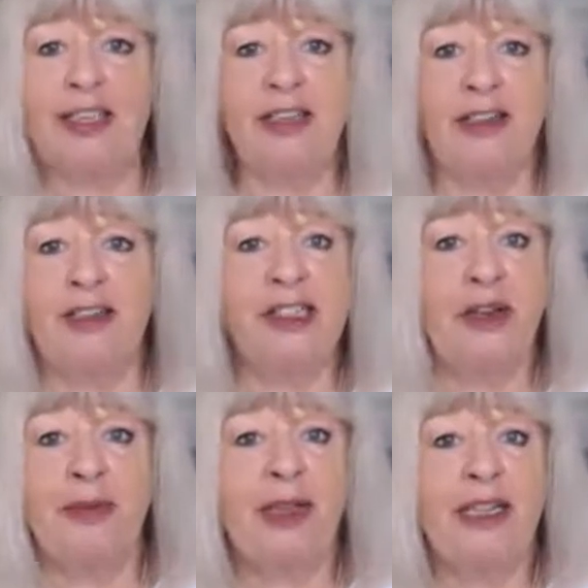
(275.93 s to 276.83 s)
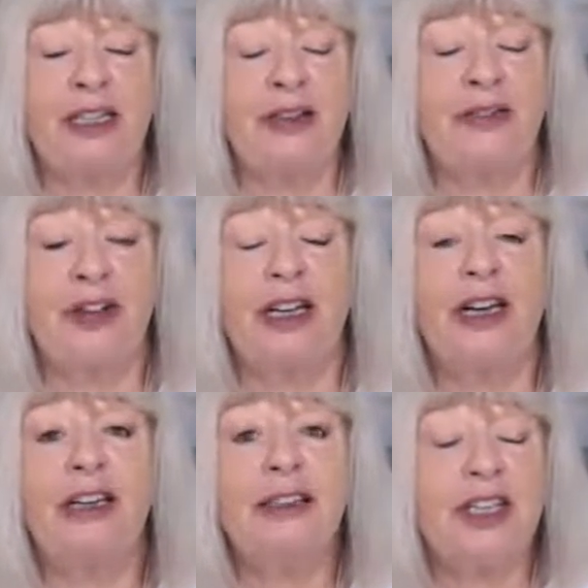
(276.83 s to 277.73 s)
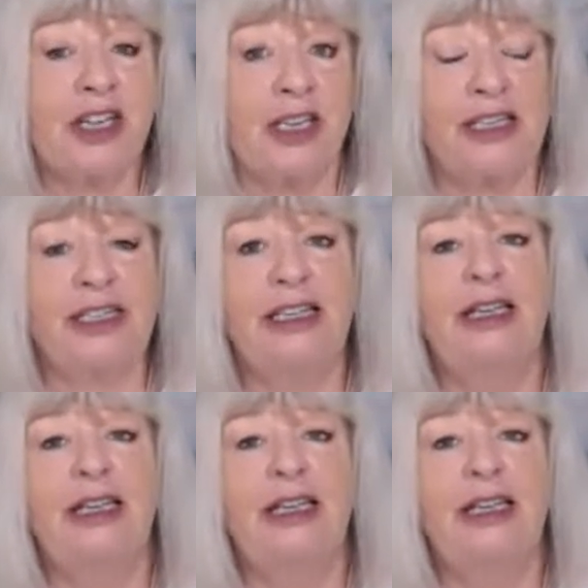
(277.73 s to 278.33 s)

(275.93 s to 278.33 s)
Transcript: in so many different cultures.